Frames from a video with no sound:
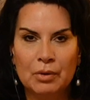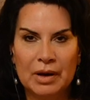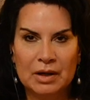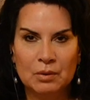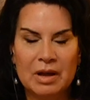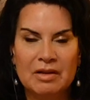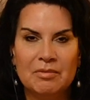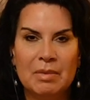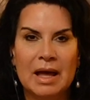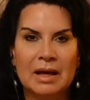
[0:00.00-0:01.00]

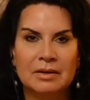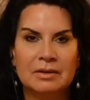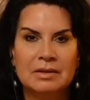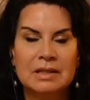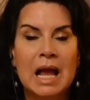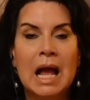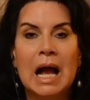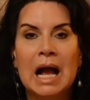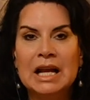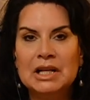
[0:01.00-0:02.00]
brainwave patterns,
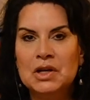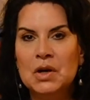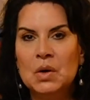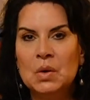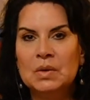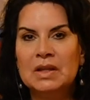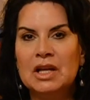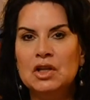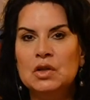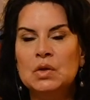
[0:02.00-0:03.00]
I know
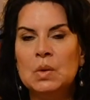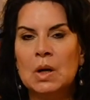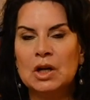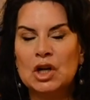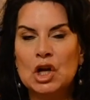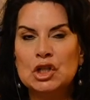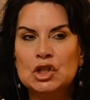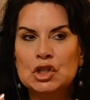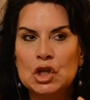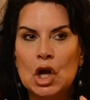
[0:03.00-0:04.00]
that you are
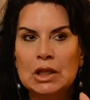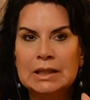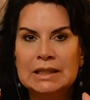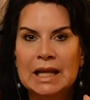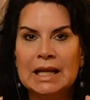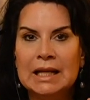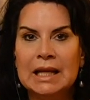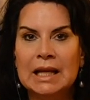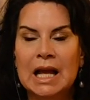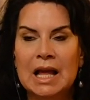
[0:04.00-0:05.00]

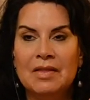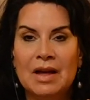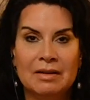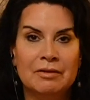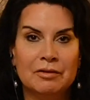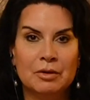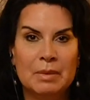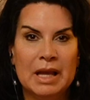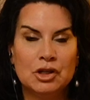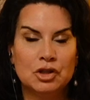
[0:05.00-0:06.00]
consolidating that
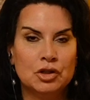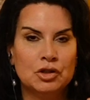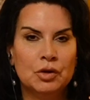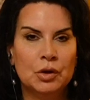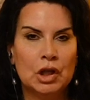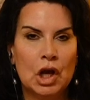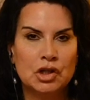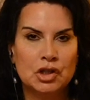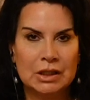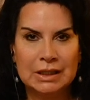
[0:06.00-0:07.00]
information
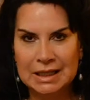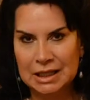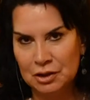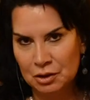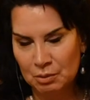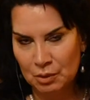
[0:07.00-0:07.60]
neurologically in your